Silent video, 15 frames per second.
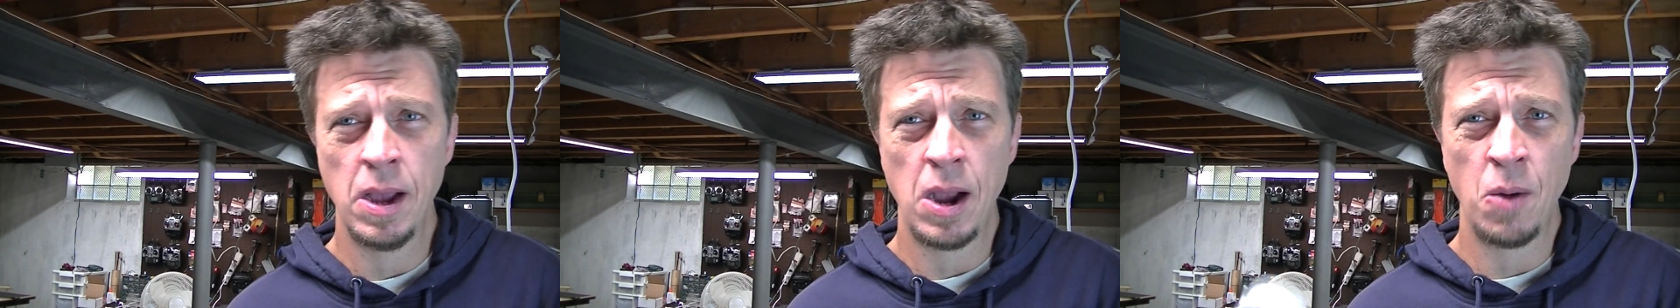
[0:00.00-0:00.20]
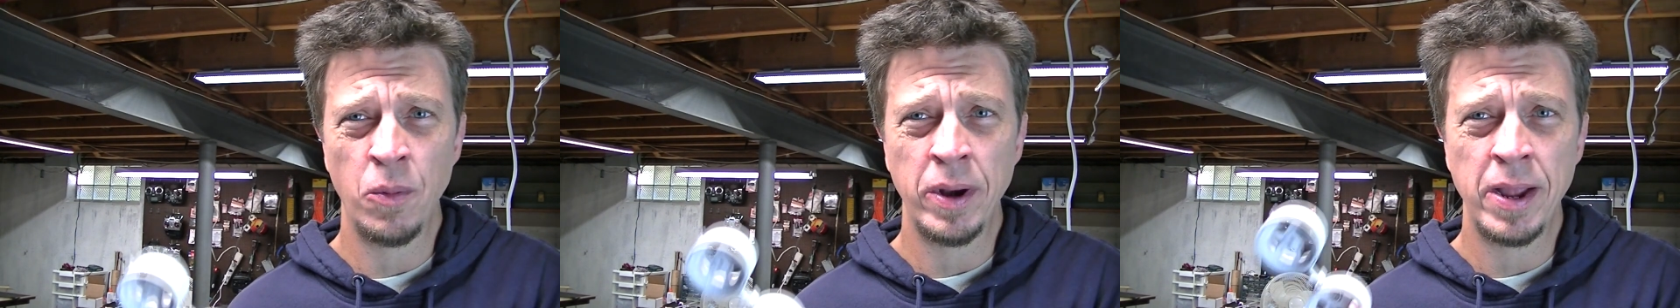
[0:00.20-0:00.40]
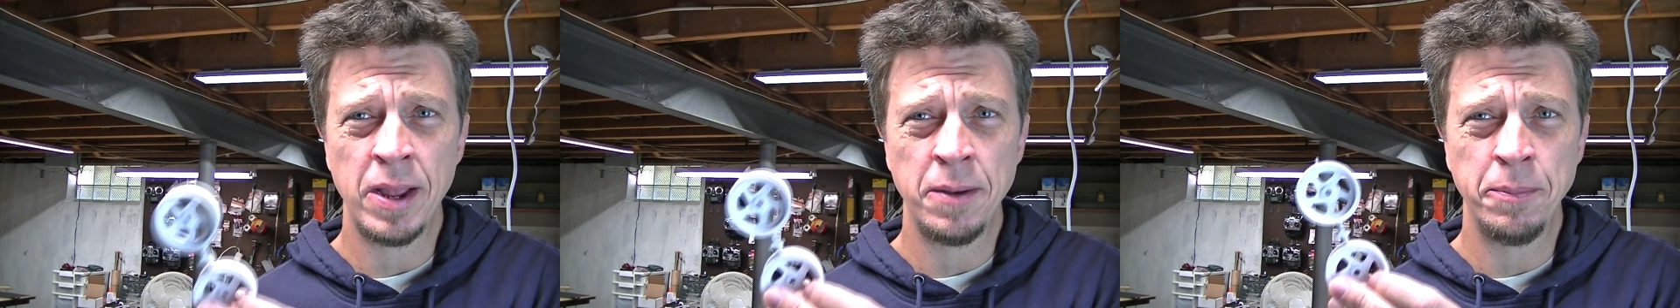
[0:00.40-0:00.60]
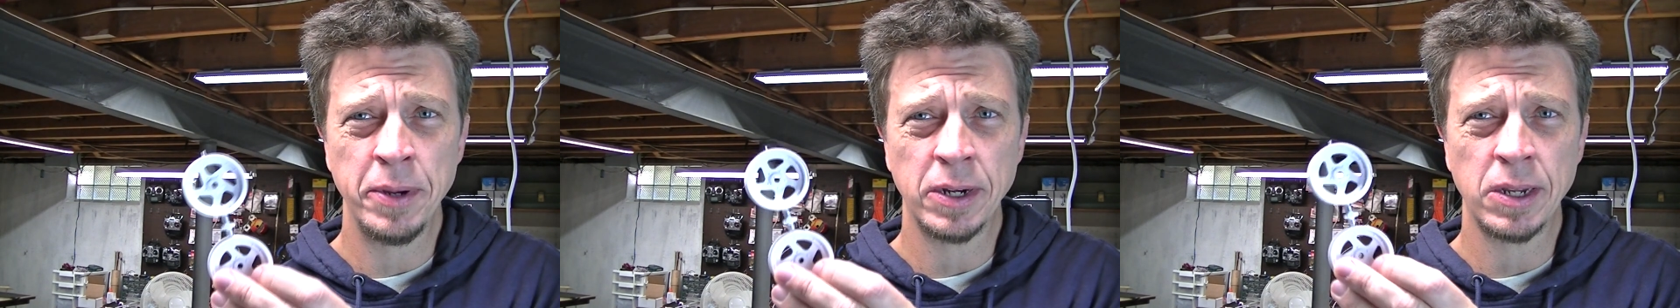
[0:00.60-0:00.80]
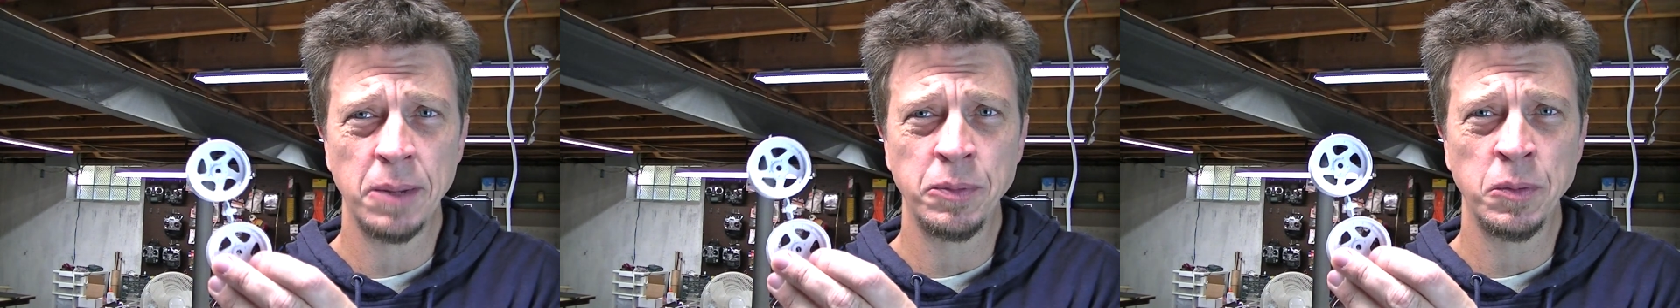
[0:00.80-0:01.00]
I went ahead and
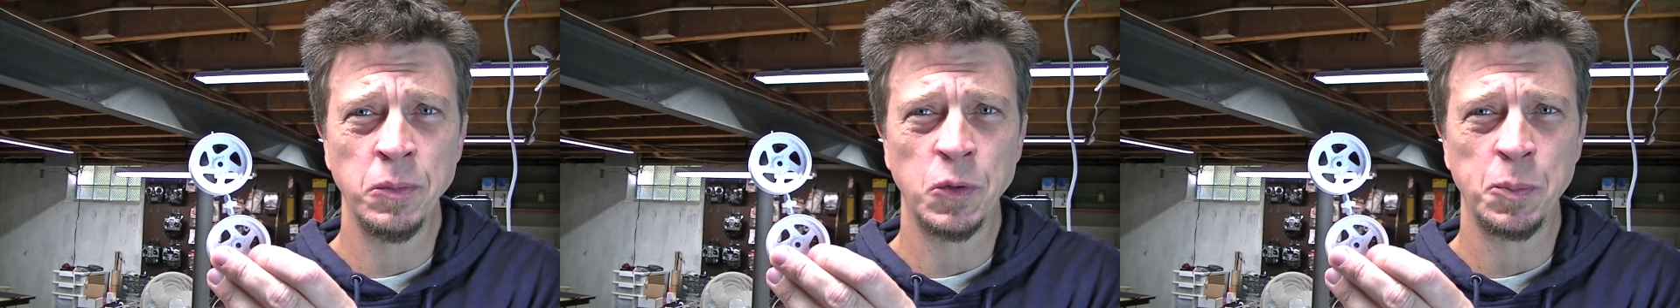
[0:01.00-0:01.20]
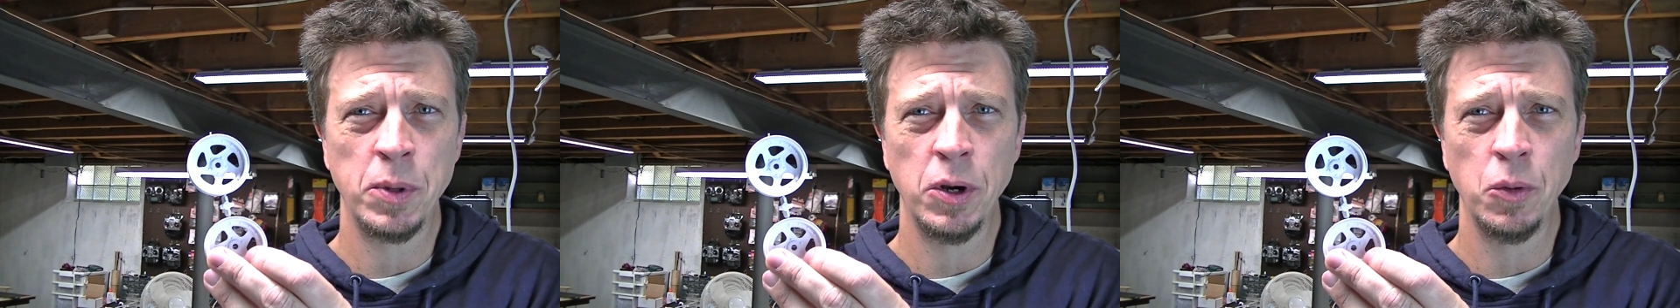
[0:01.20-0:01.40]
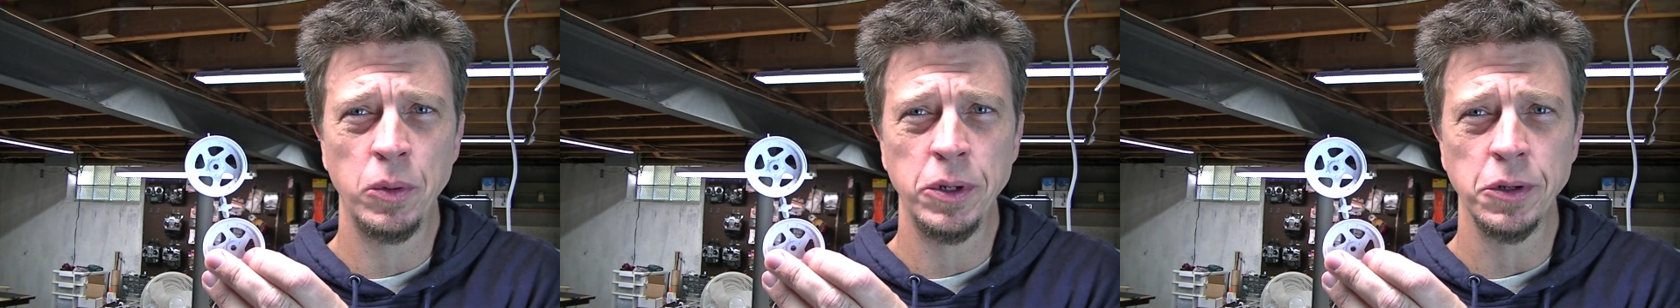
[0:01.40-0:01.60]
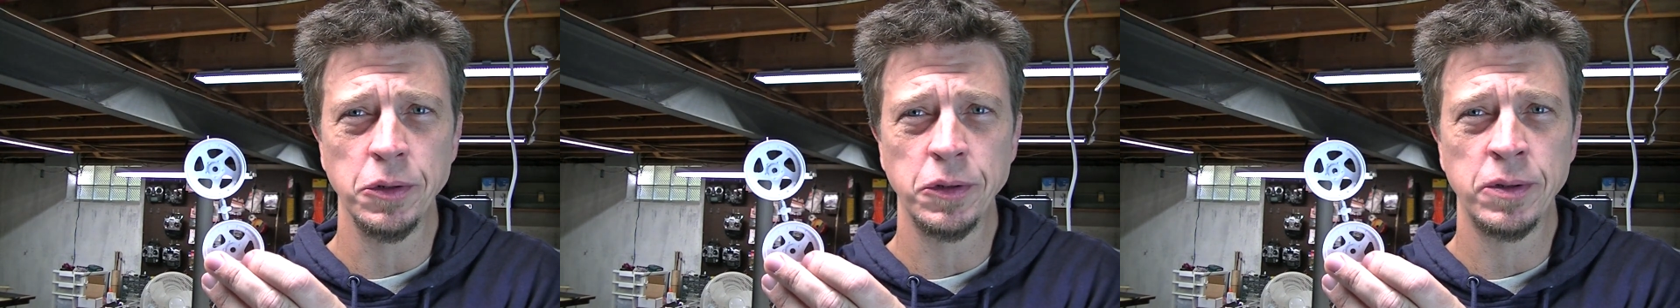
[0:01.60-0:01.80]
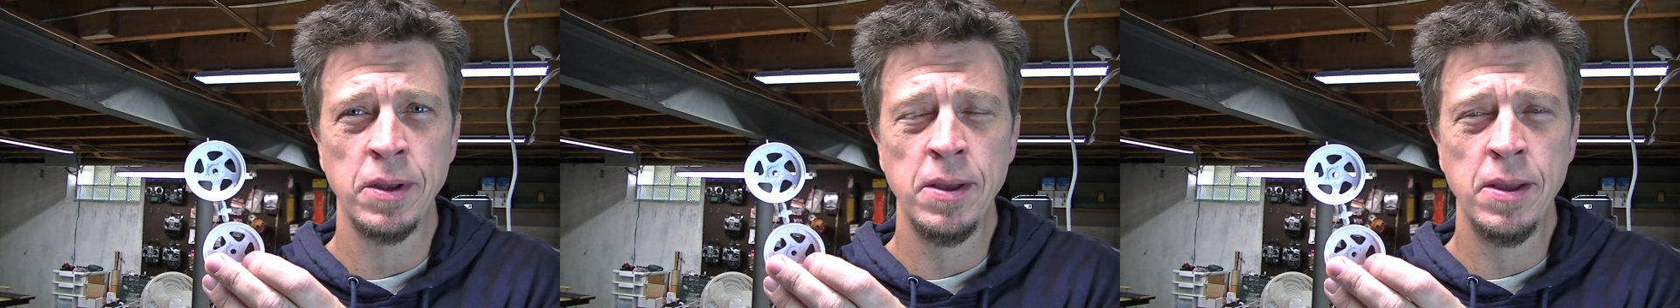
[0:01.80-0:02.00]
picked up some spare
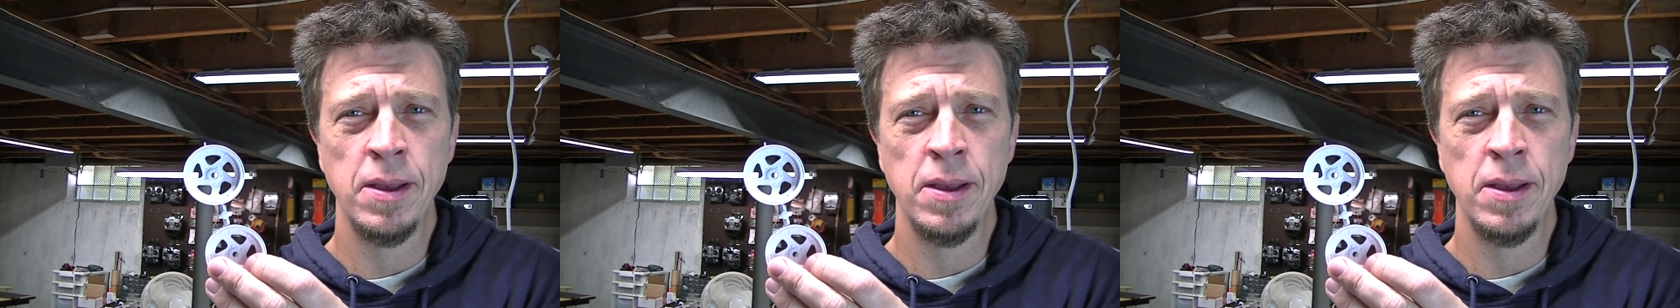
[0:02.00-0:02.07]
wheels.